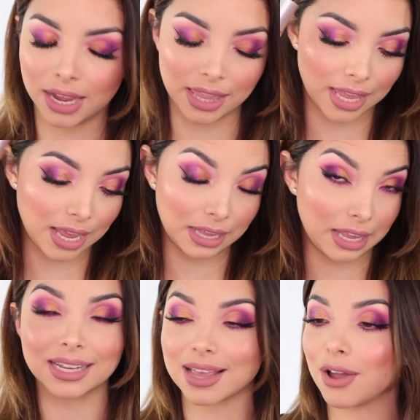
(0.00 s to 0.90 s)
I think
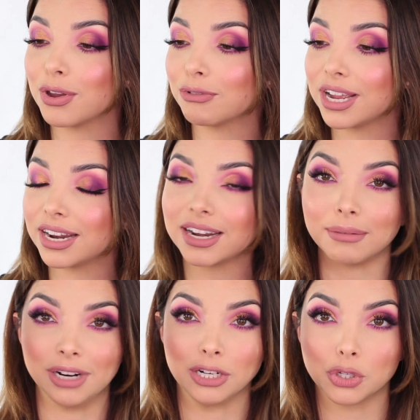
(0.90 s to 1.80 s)
that's how you read it.
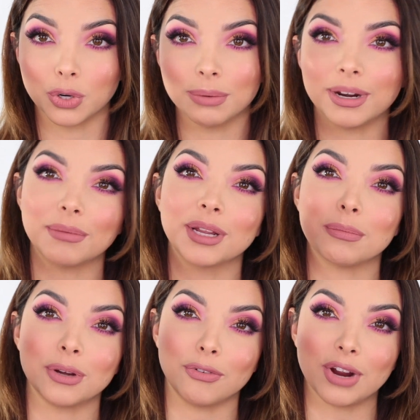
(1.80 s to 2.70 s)
I'm not sure, but I'm gonna
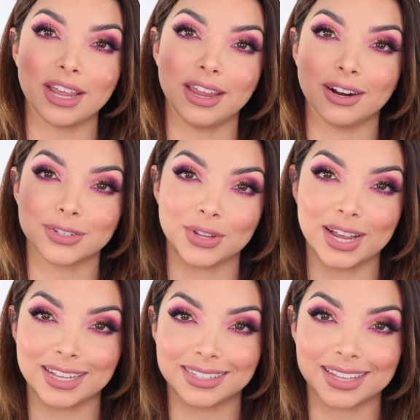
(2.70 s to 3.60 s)
put it right here so you
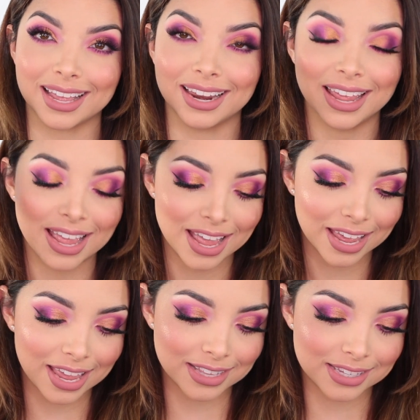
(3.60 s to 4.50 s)
guys
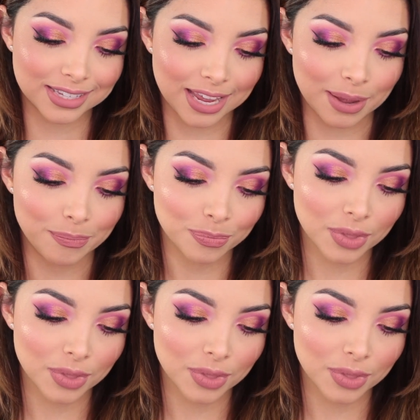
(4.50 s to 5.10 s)
can see.